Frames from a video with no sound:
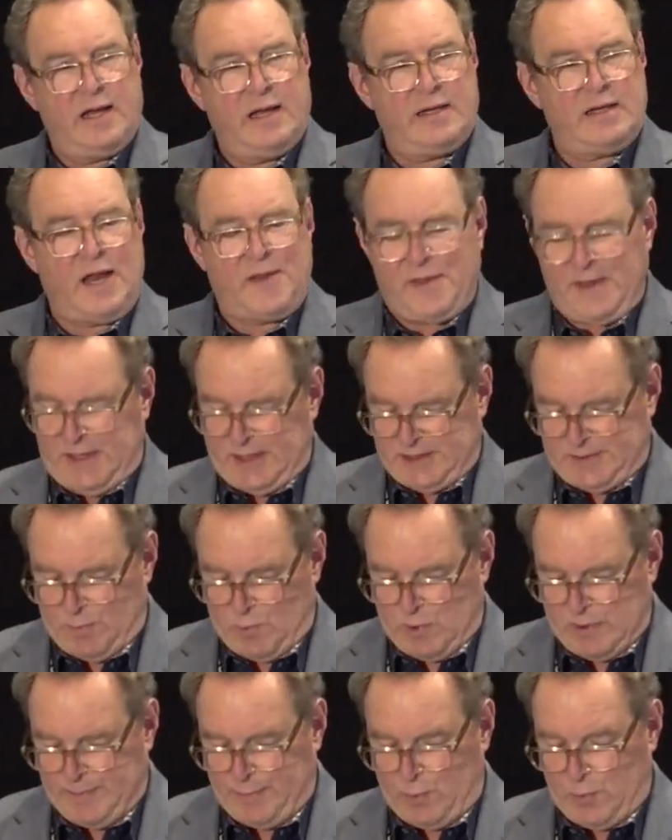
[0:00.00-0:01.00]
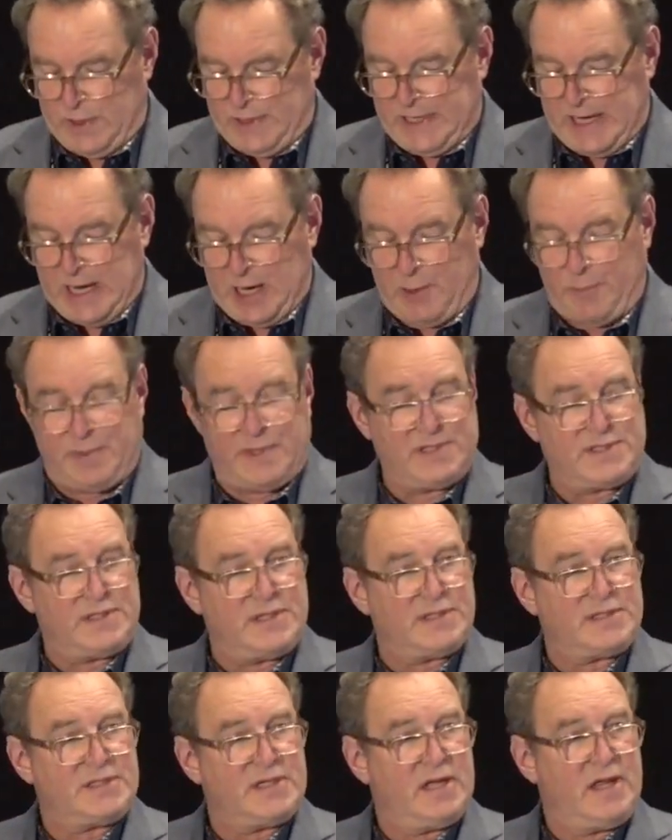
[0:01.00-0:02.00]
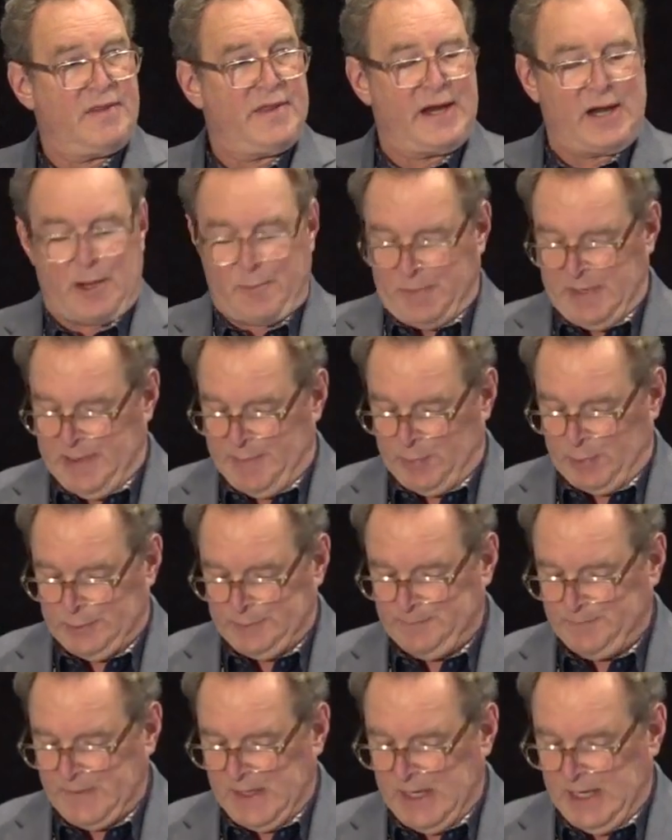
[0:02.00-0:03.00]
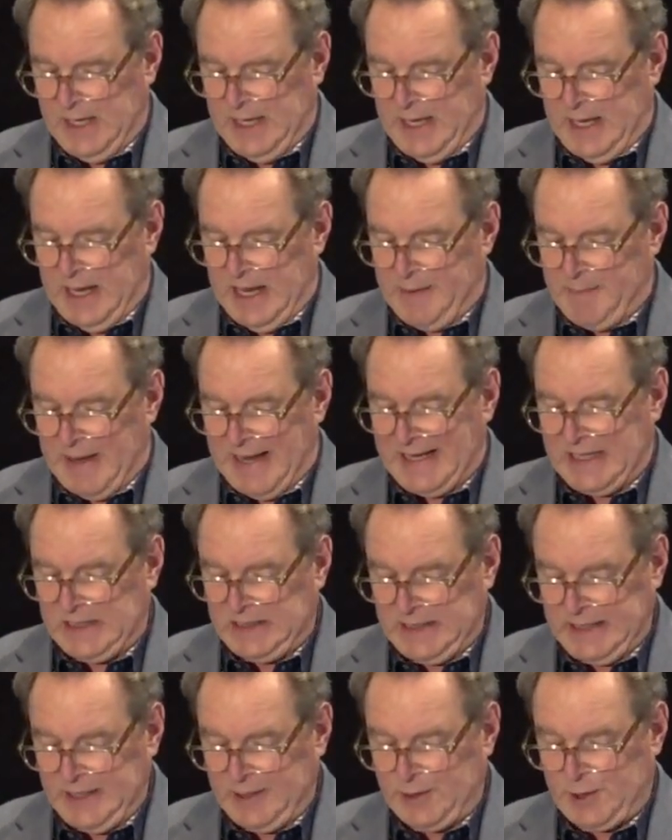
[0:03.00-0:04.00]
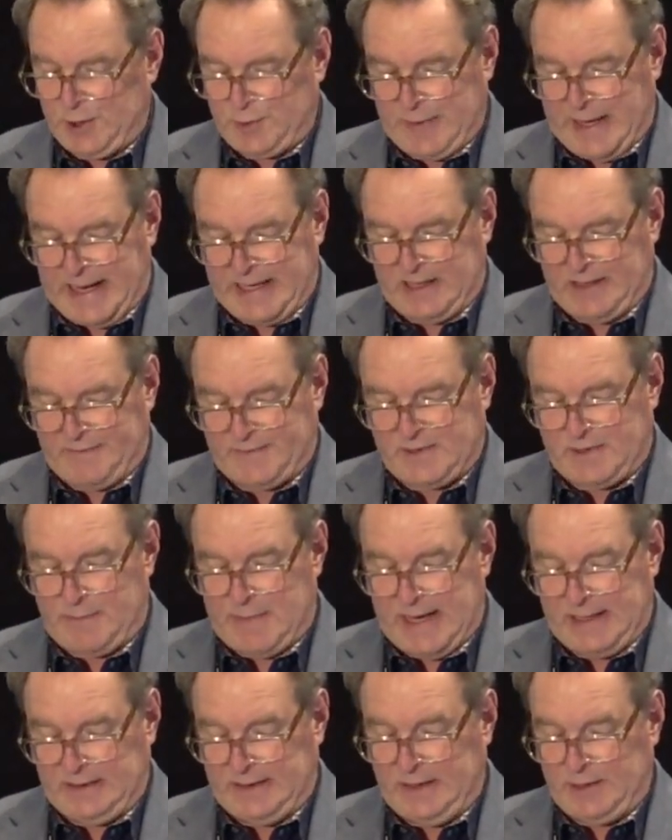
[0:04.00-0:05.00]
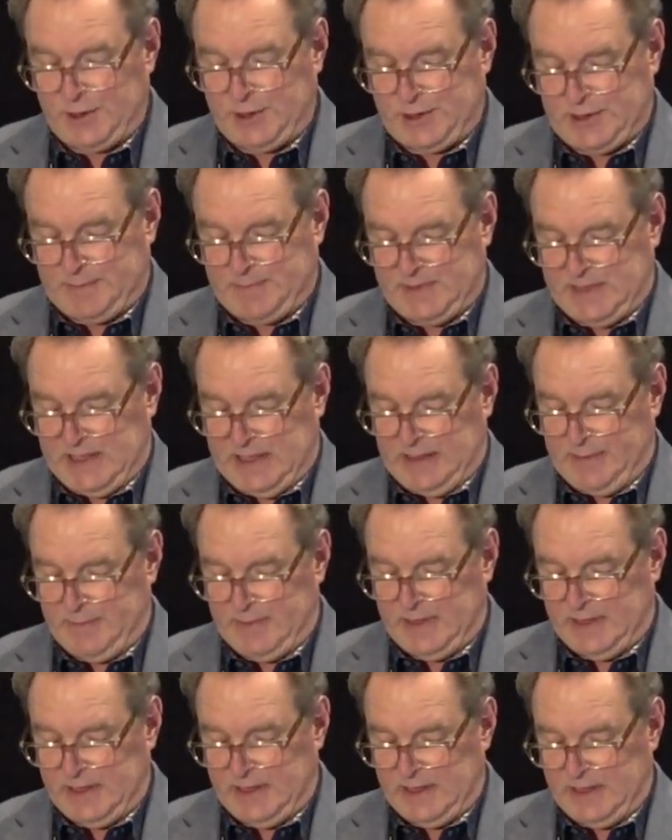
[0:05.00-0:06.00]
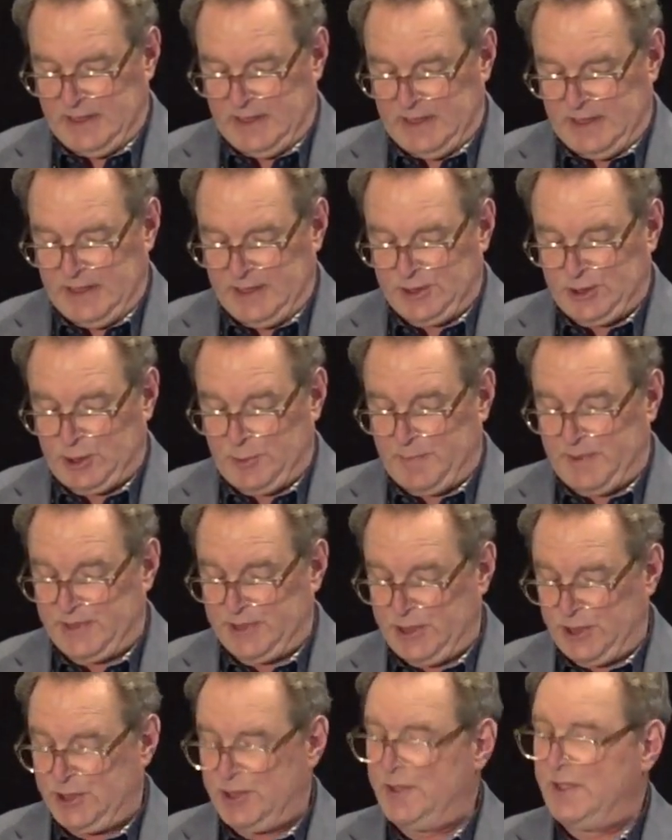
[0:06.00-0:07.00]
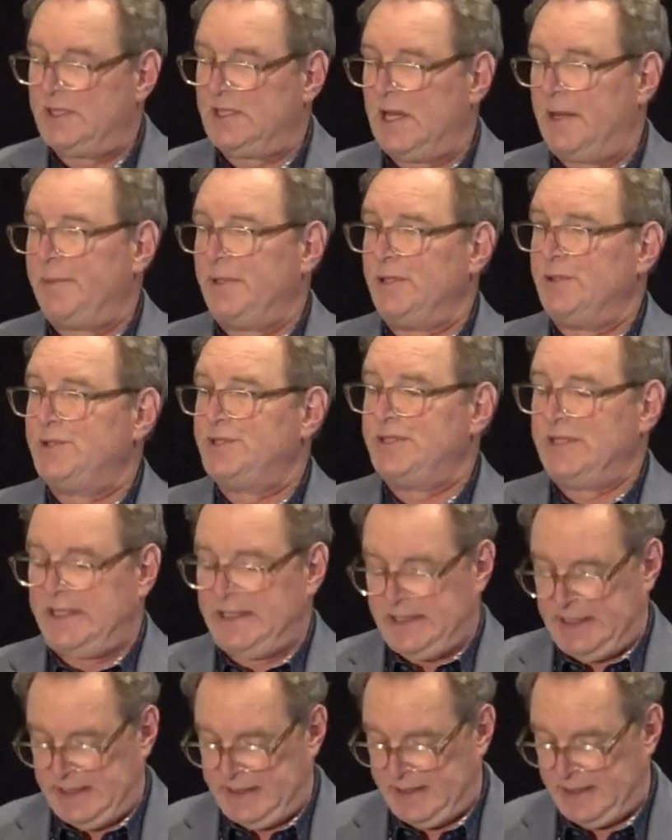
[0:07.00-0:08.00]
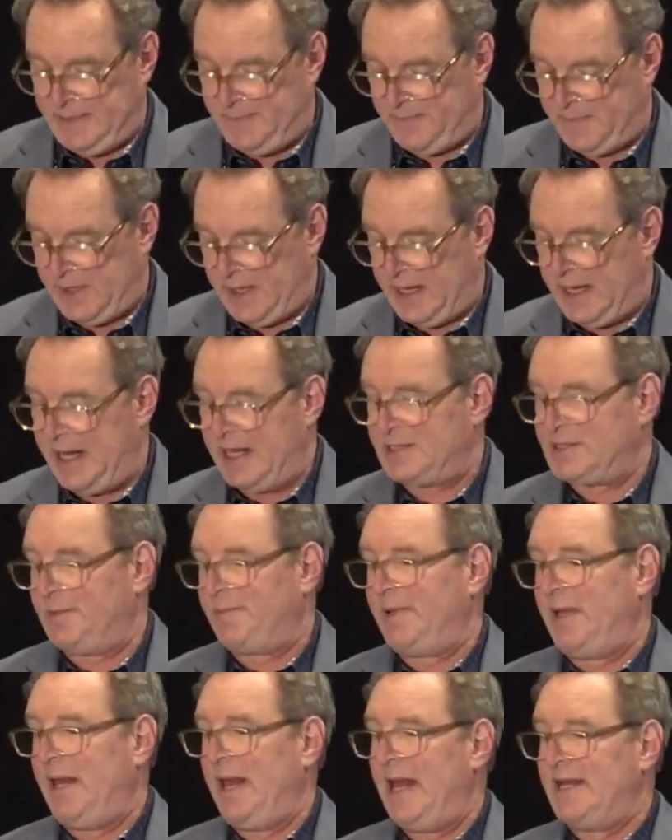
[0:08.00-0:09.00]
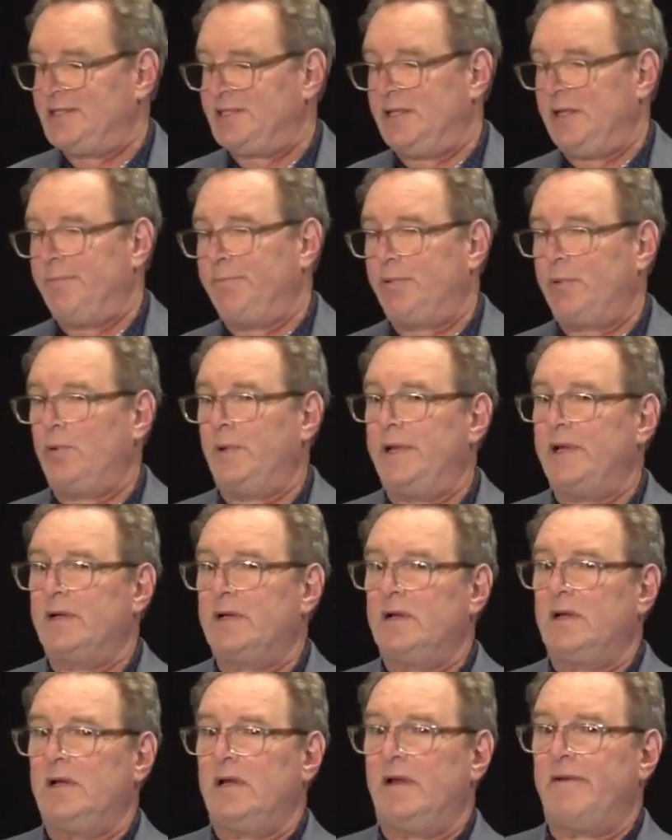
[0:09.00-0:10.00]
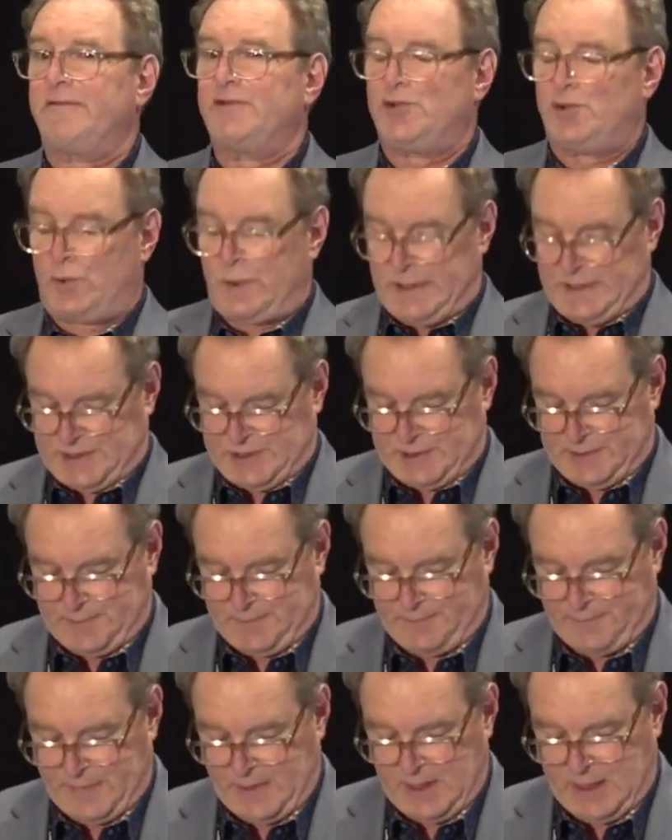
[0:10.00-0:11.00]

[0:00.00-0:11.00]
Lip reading: Nothing is more important to our business than our people, and my clear directive to my leadership team is to position the WCD as an employer of choice.